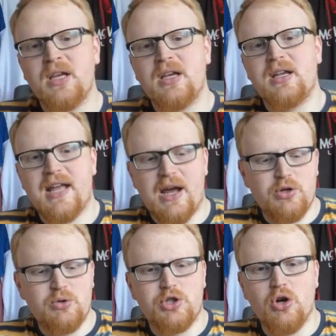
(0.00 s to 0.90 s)
Now,
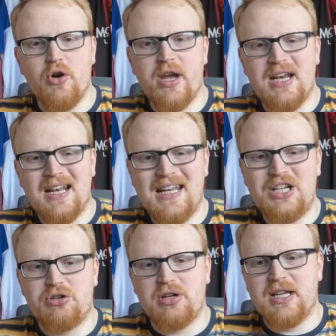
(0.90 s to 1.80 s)
you join
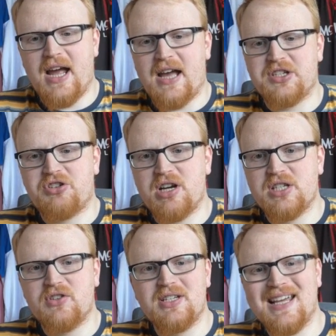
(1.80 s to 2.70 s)
literally as
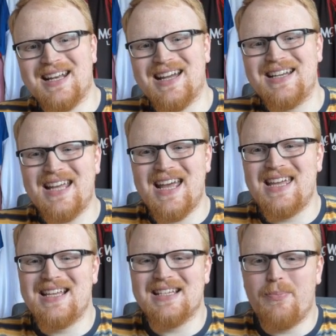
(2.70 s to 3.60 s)
transfer deadline day
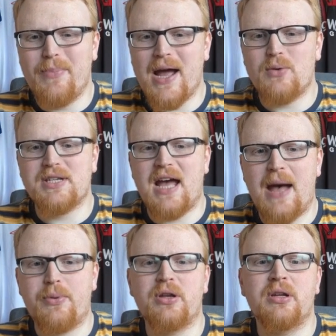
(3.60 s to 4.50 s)
is about to
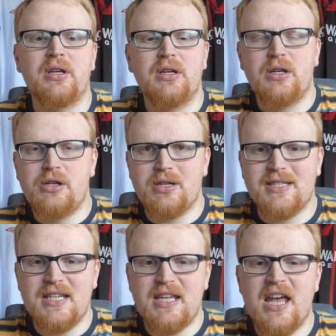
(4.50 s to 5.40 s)
happen. You can
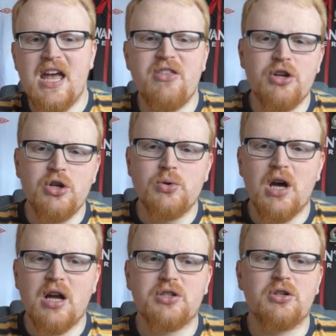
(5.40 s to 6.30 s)
see here the news
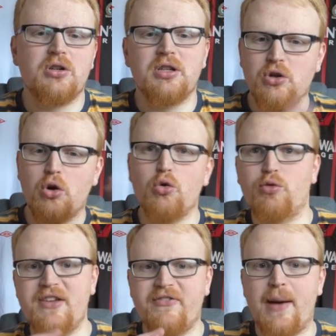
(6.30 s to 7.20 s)
article. It's all
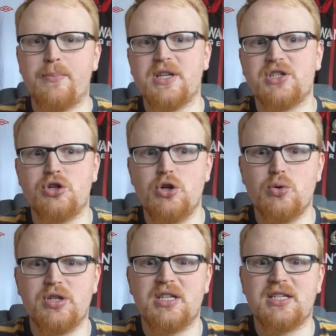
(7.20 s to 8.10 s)
revamped. It's new
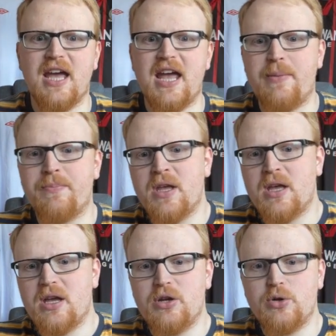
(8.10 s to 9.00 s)
to this game,
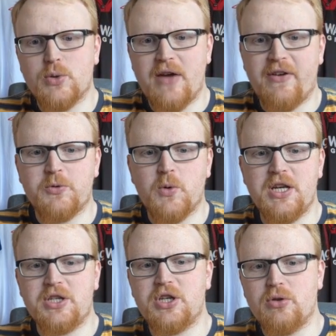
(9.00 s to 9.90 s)
new to
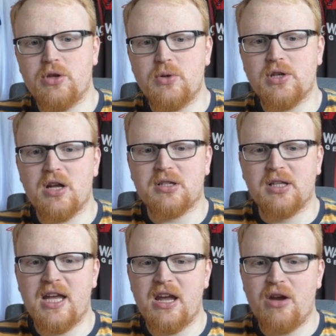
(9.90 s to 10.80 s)
FM22. The news article
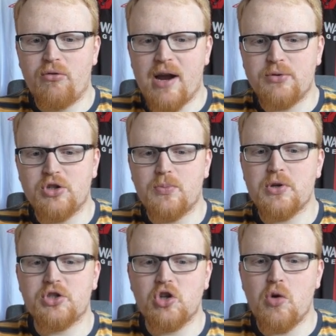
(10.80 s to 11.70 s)
here rounds up
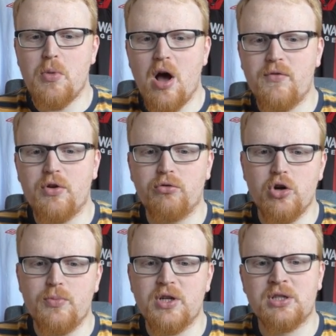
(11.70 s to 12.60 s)
some of the
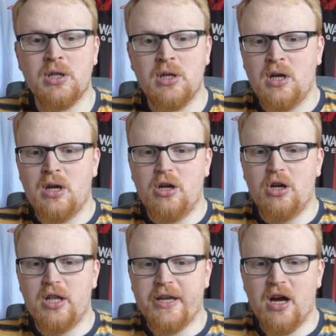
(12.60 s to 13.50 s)
rumours.
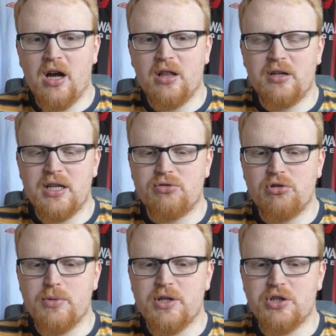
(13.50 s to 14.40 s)
Erling Haaland is
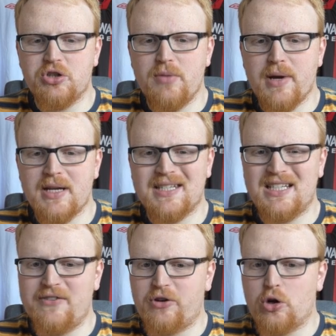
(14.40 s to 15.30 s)
rumoured to join Man
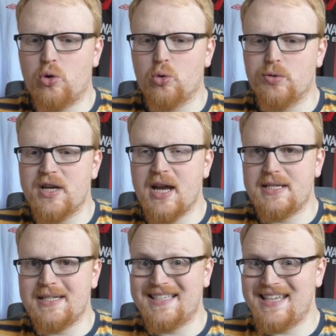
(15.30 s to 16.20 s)
City for a cool
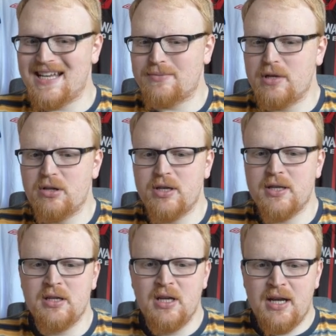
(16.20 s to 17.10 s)
96
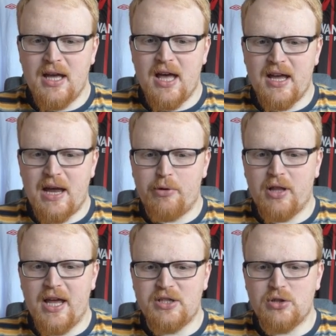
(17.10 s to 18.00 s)
million. Gabriel
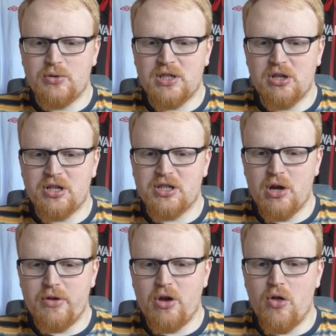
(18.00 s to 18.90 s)
Jesus is looking to
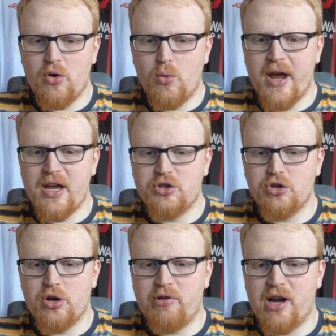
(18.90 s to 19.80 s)
go the other way and
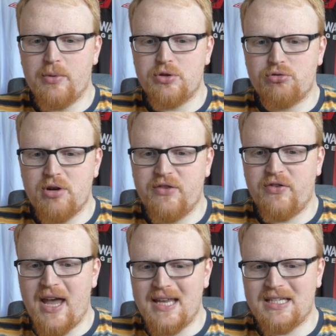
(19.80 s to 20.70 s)
join Real Madrid for
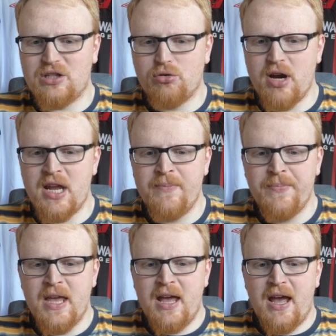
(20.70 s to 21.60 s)
83.
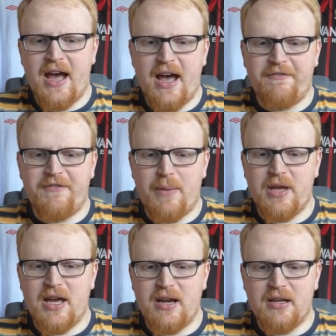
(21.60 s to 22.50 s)
And
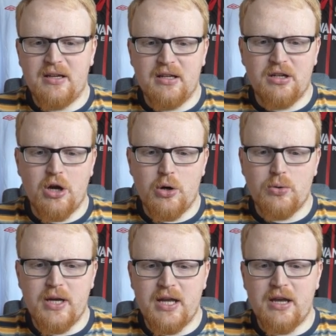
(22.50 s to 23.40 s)
Fabian
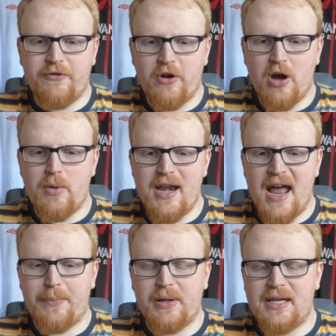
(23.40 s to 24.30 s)
going from
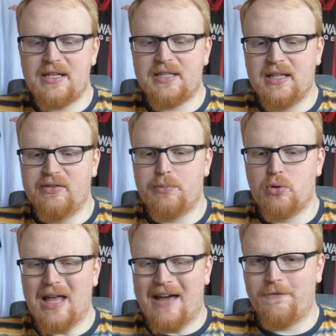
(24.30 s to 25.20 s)
Napoli to
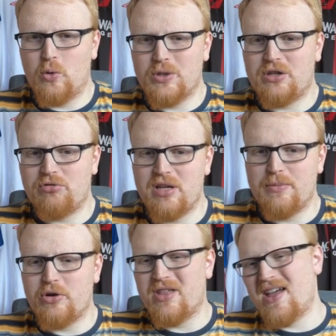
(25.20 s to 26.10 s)
Liverpool at 43
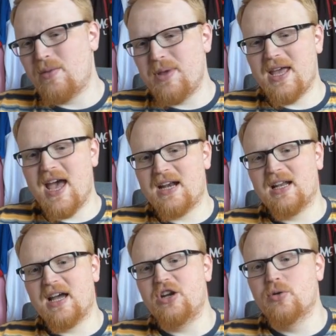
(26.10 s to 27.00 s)
million. They're the big
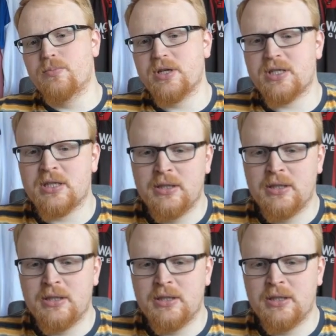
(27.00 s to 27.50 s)
headline numbers.